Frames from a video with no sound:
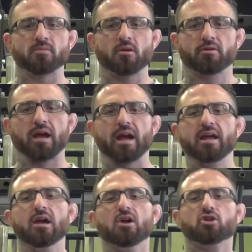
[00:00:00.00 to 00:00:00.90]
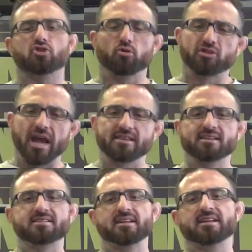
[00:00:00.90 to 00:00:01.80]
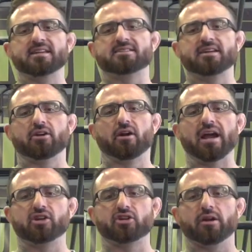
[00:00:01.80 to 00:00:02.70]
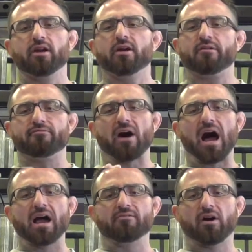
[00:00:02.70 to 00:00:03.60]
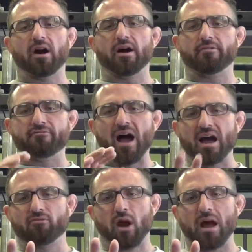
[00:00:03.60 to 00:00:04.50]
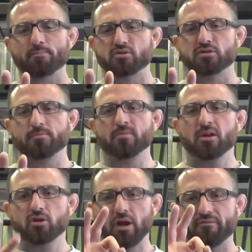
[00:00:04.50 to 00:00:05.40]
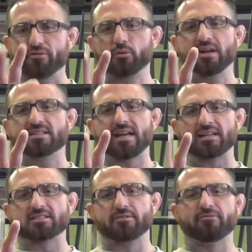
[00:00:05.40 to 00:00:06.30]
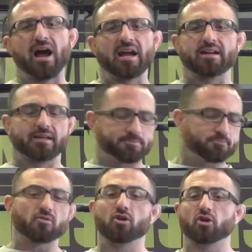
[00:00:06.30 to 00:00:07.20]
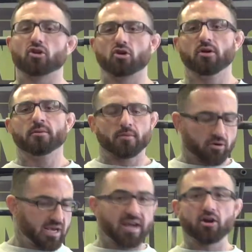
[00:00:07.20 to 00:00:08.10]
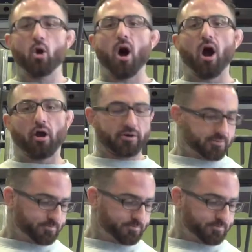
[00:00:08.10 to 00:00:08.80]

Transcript: Okay? So take this into consideration. 5 reps, you have 3 sets to find it. Okay? Go hard.